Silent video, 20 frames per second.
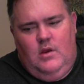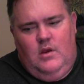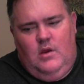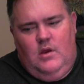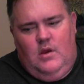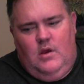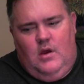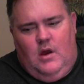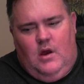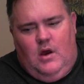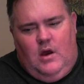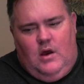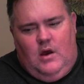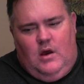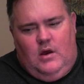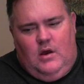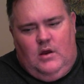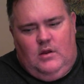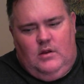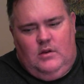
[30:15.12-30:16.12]

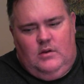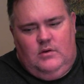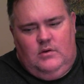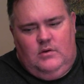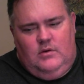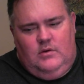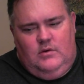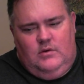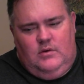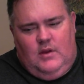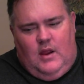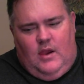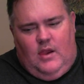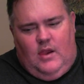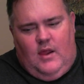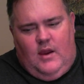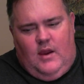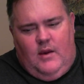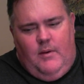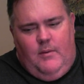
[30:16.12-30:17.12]
not a
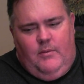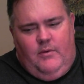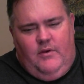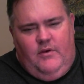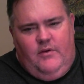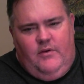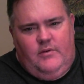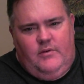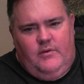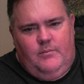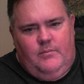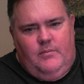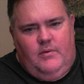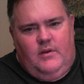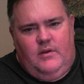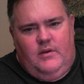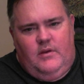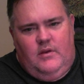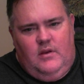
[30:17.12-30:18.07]
lot of people use it, but